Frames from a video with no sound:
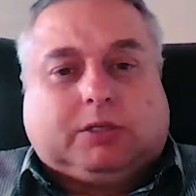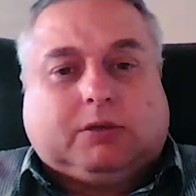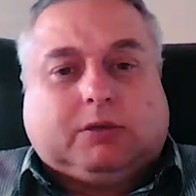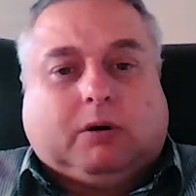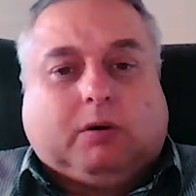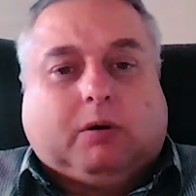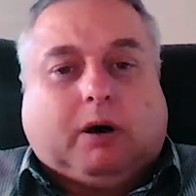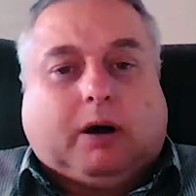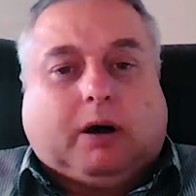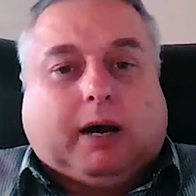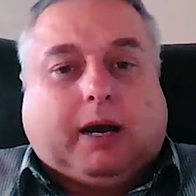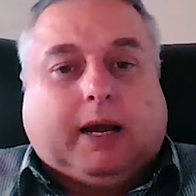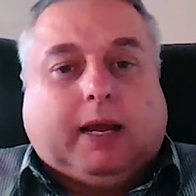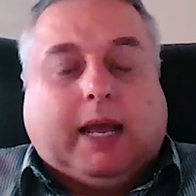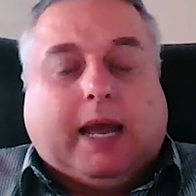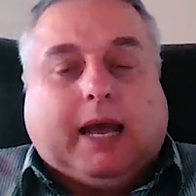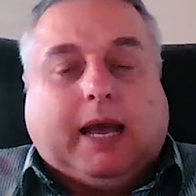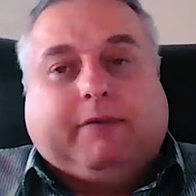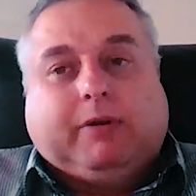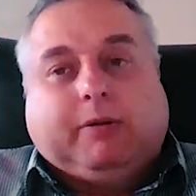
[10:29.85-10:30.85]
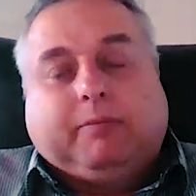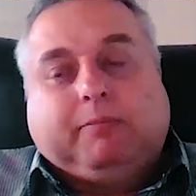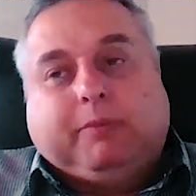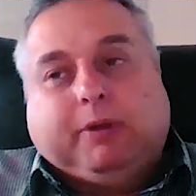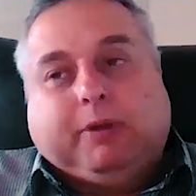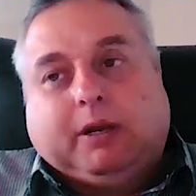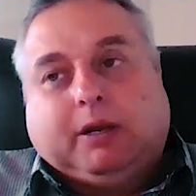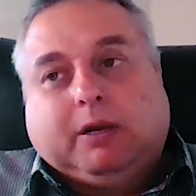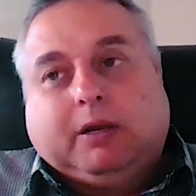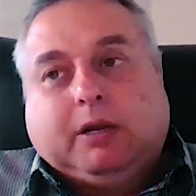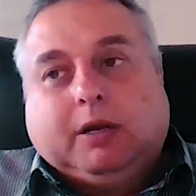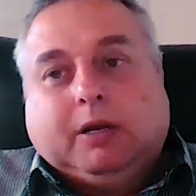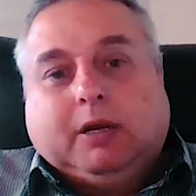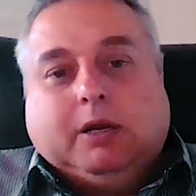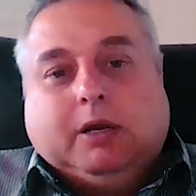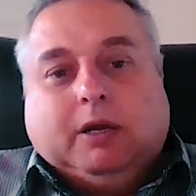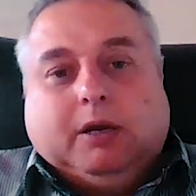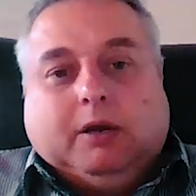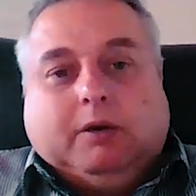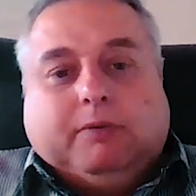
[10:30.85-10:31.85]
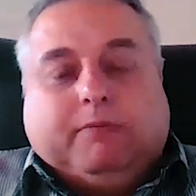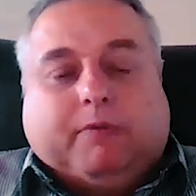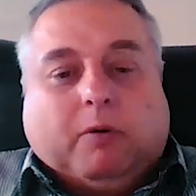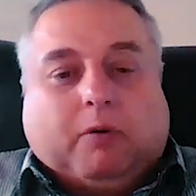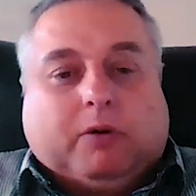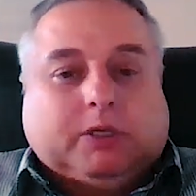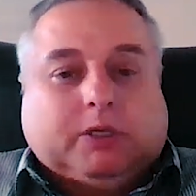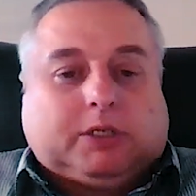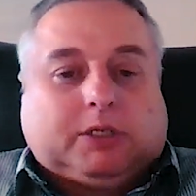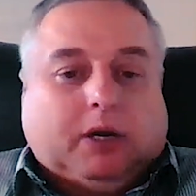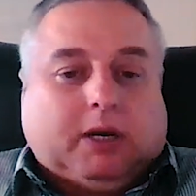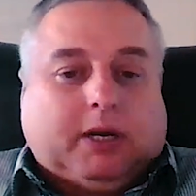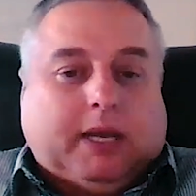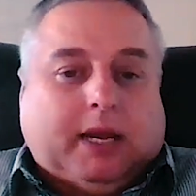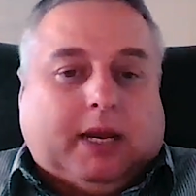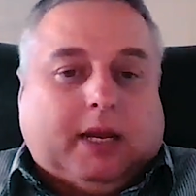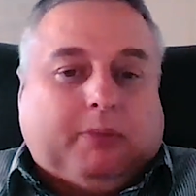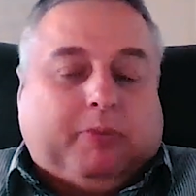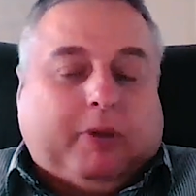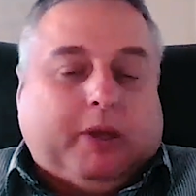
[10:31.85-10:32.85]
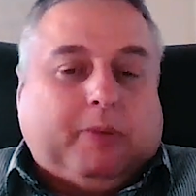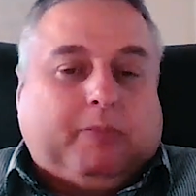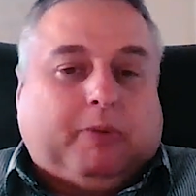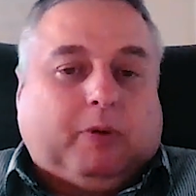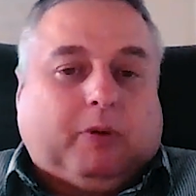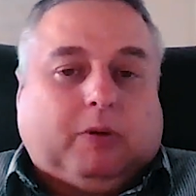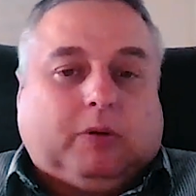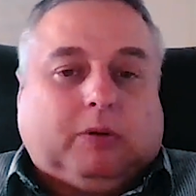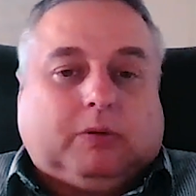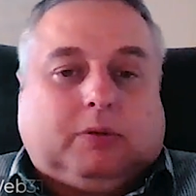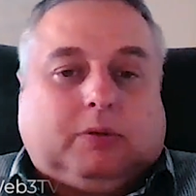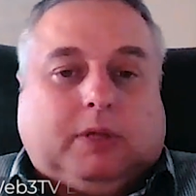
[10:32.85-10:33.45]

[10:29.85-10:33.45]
So I haven't been focused on getting people